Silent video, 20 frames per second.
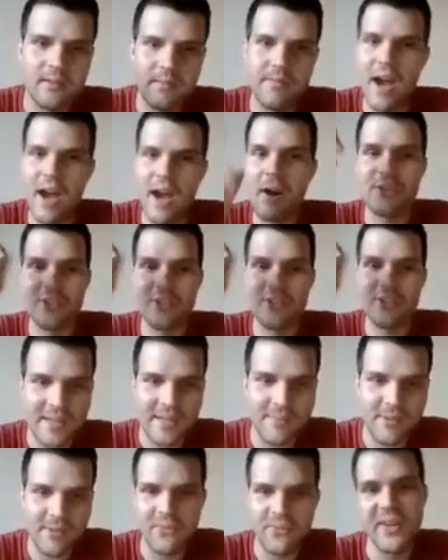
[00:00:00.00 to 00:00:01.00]
thou shall
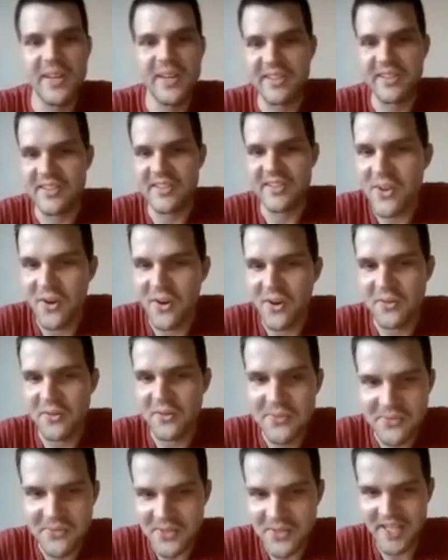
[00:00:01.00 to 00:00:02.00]
keep the fingers of
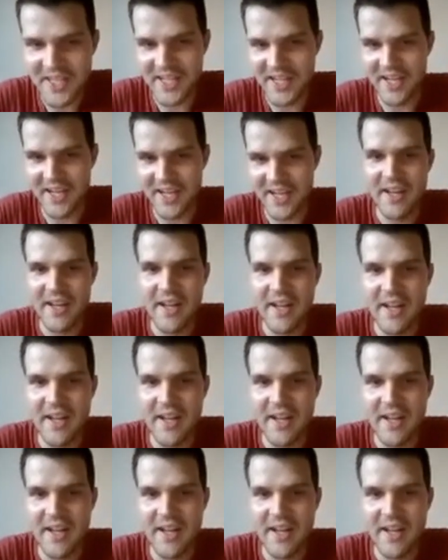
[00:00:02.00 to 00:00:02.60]
uh,